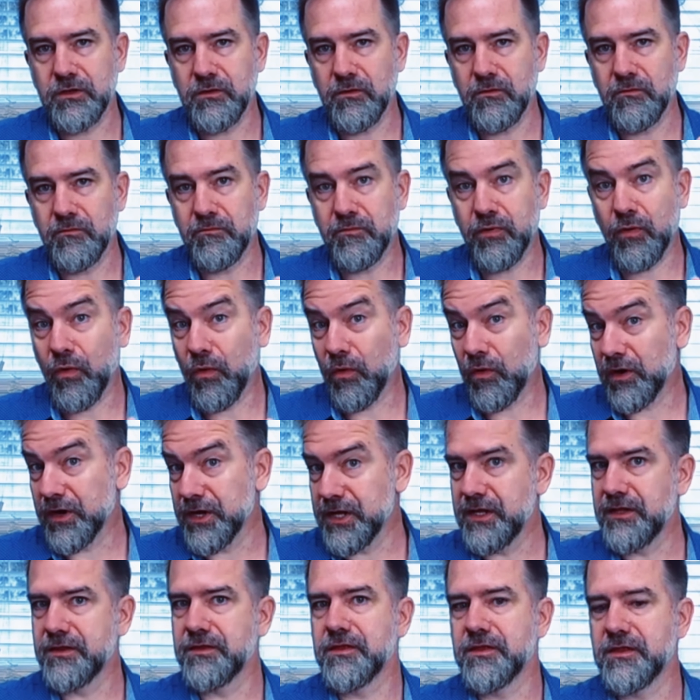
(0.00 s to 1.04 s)
pour
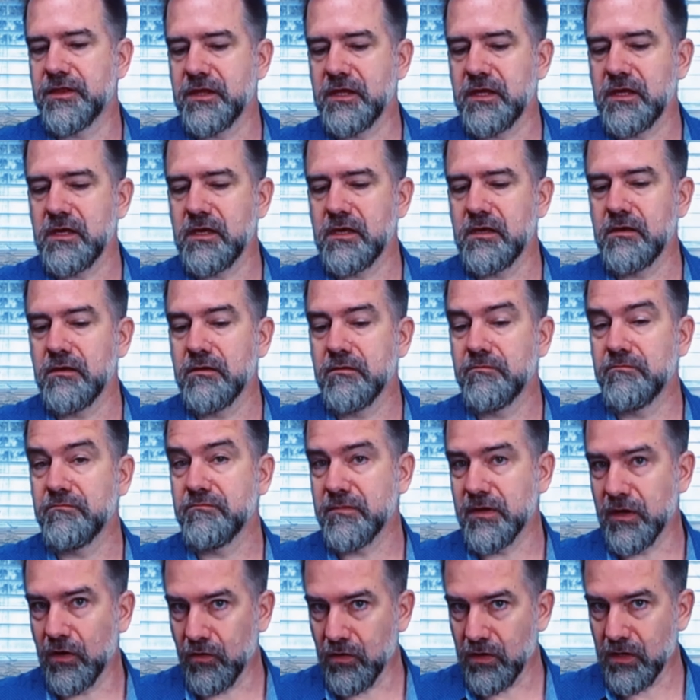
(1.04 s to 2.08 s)
in the
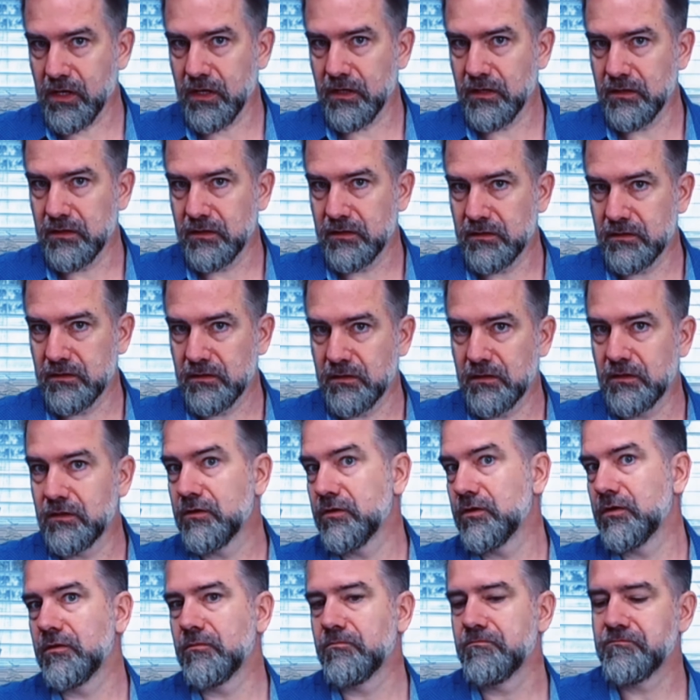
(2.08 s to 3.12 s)
milk,
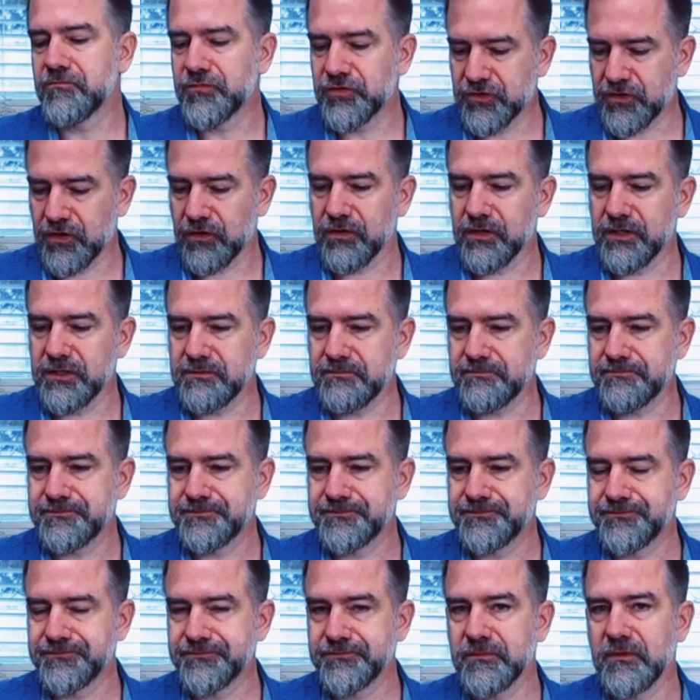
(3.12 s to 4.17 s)
stir it,
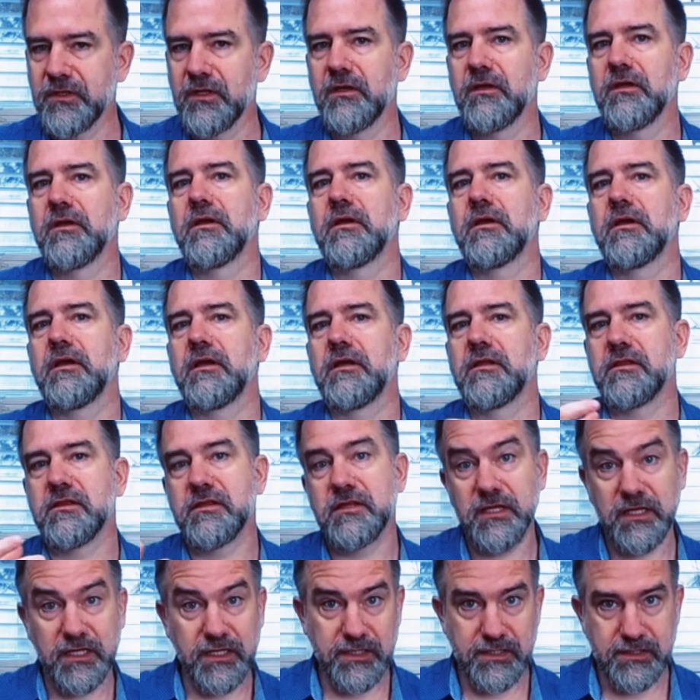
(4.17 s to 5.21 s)
and
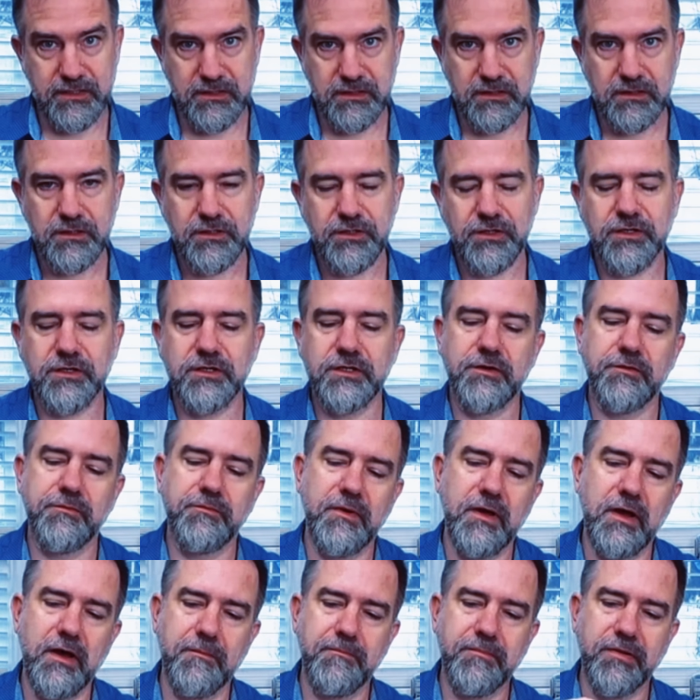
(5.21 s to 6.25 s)
then you're gonna
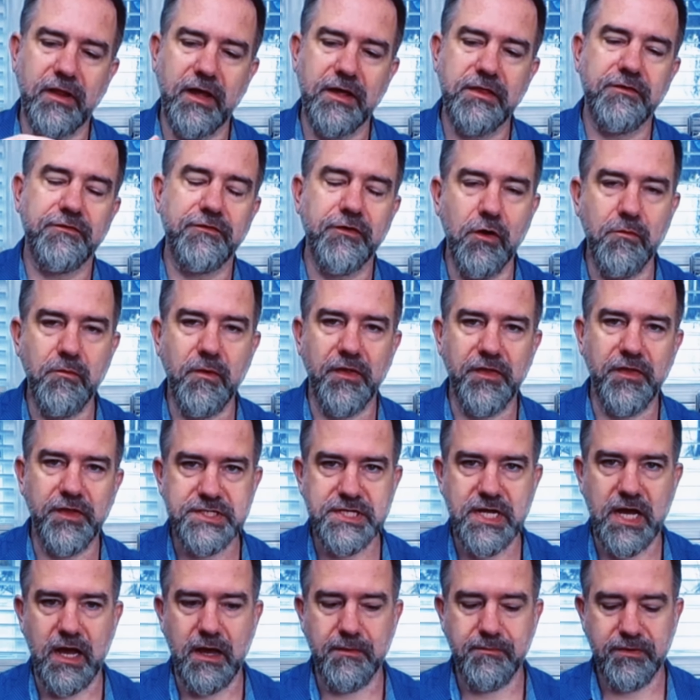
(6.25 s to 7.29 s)
apply the foam on the
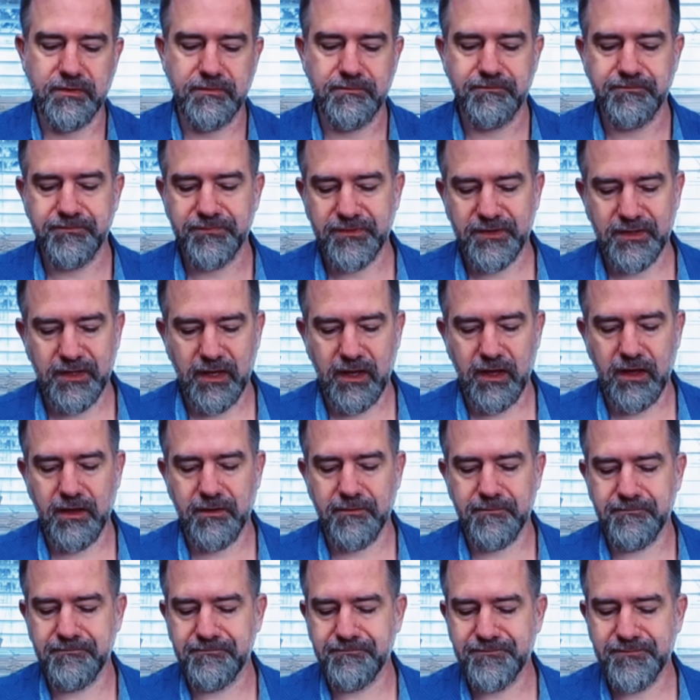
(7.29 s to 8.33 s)
top. I
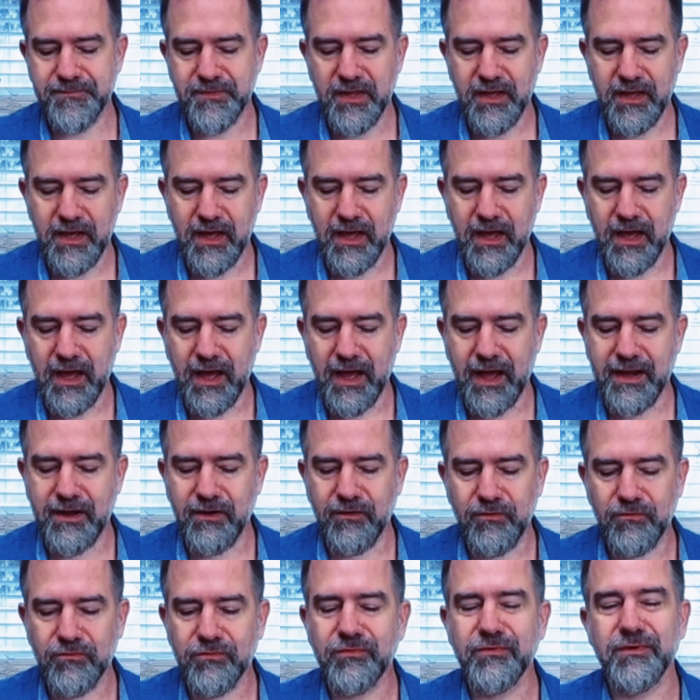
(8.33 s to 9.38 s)
don't
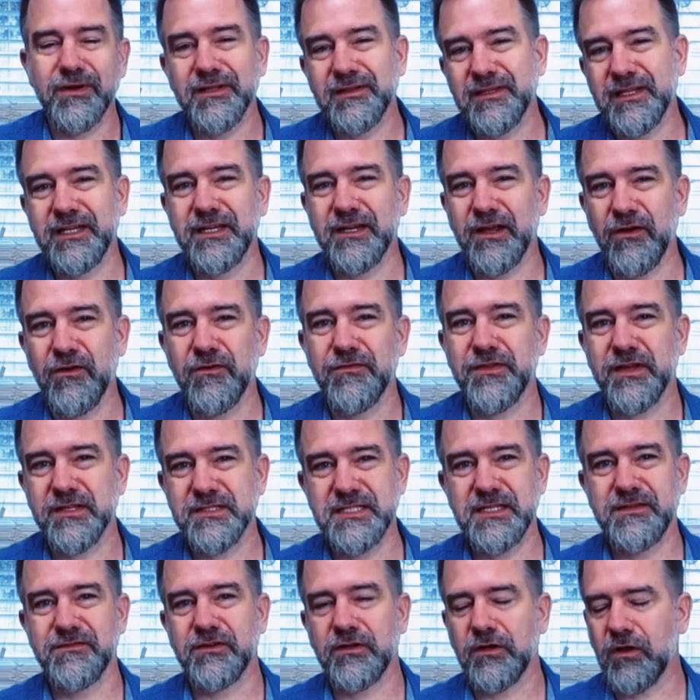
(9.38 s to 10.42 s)
really know if that's
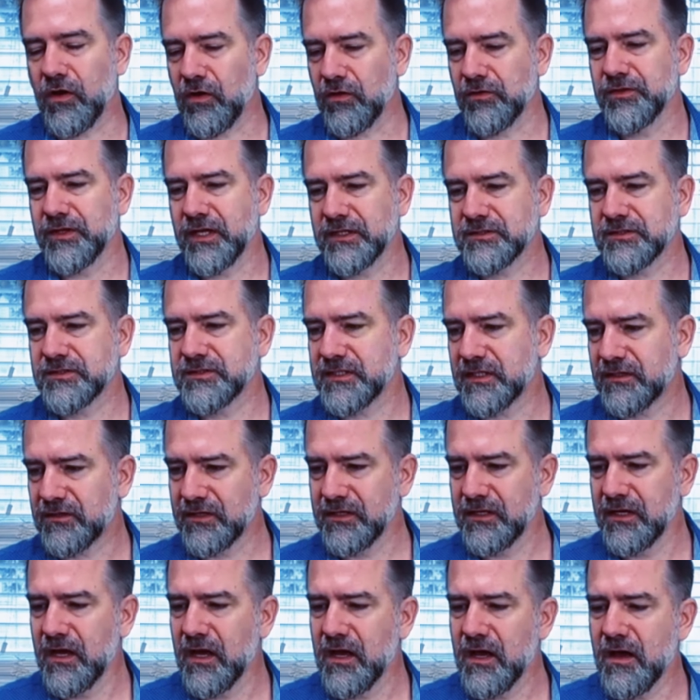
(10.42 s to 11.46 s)
even all necessary,
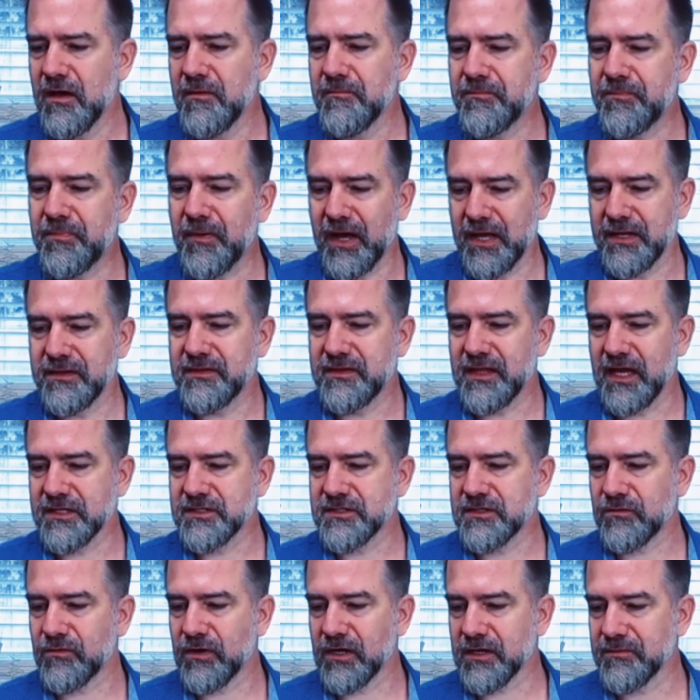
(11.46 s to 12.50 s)
but that's
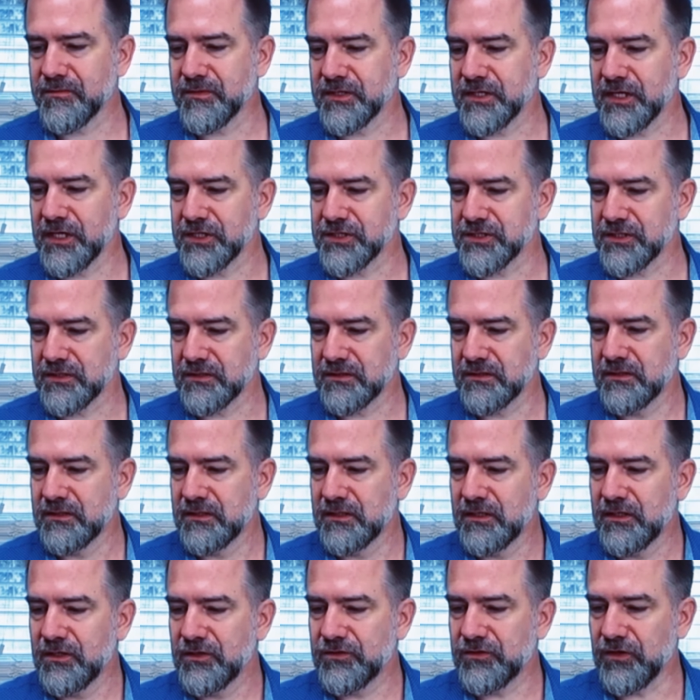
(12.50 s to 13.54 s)
the recommendation.
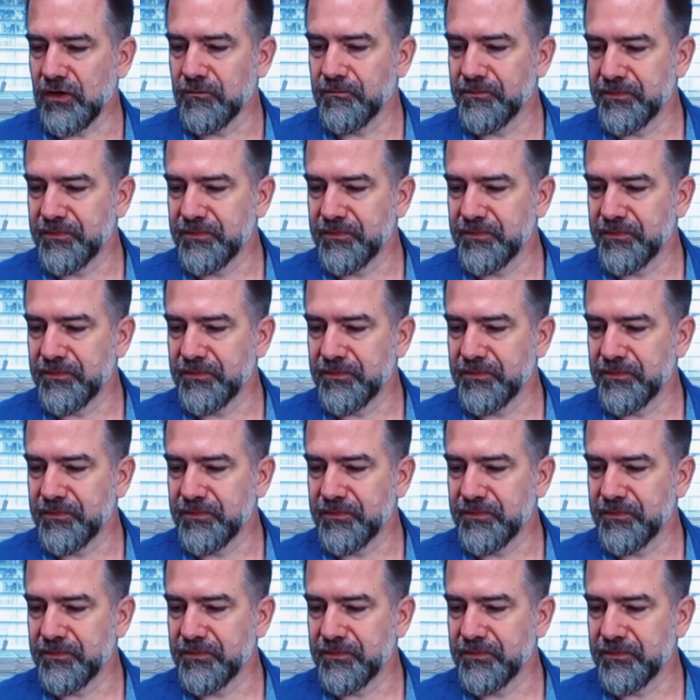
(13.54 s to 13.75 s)
So,